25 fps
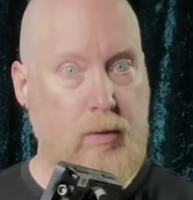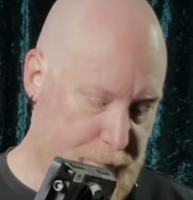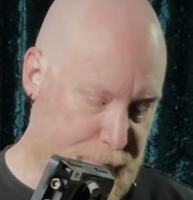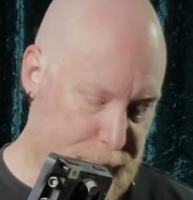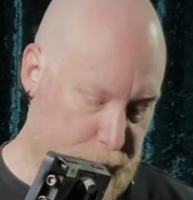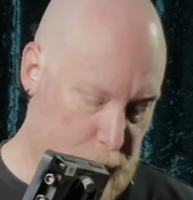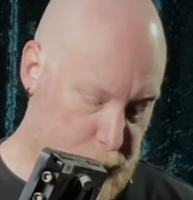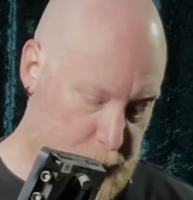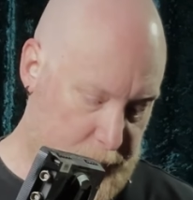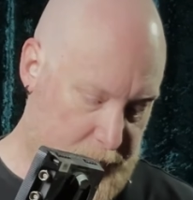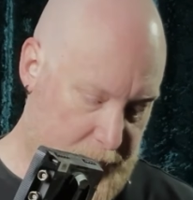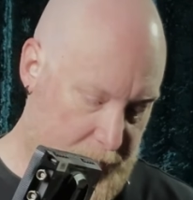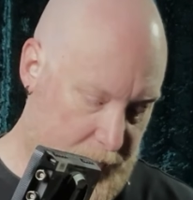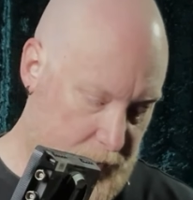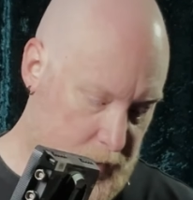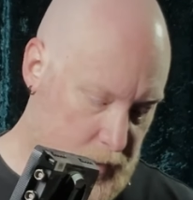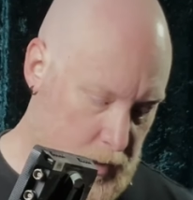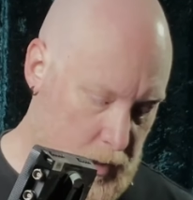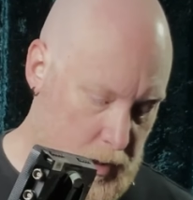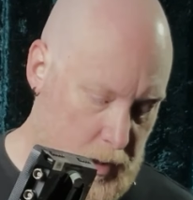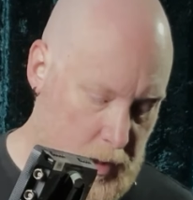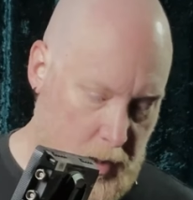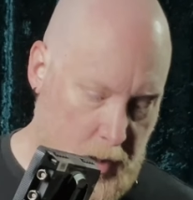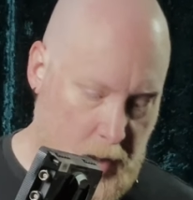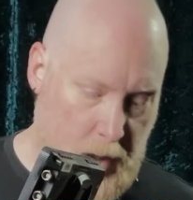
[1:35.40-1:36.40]
fluid head,
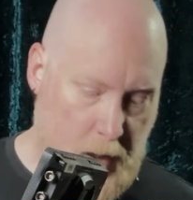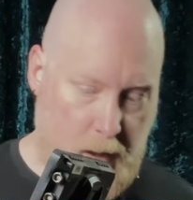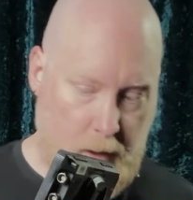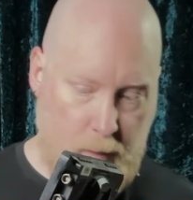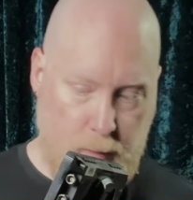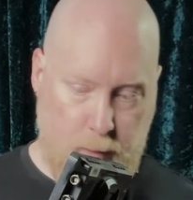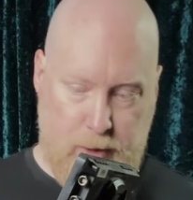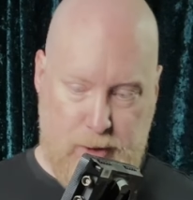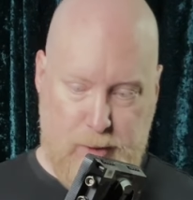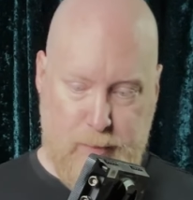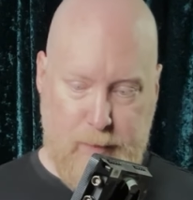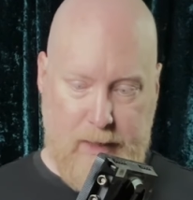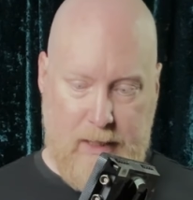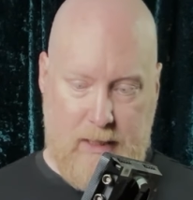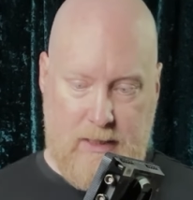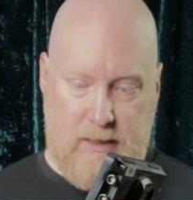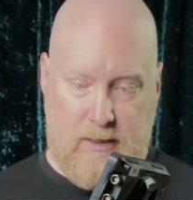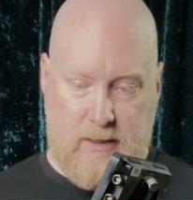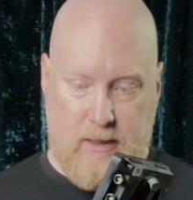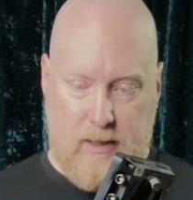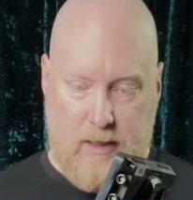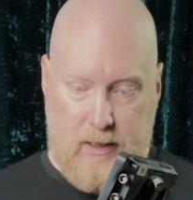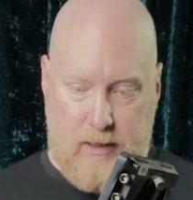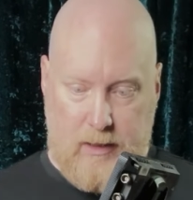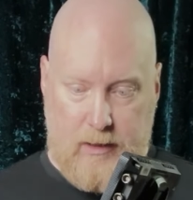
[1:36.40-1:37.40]
which means
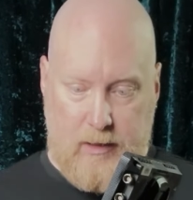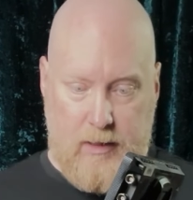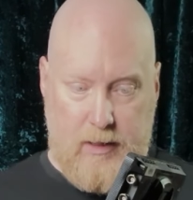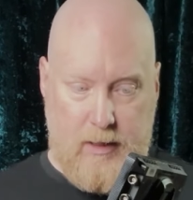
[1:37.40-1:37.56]
that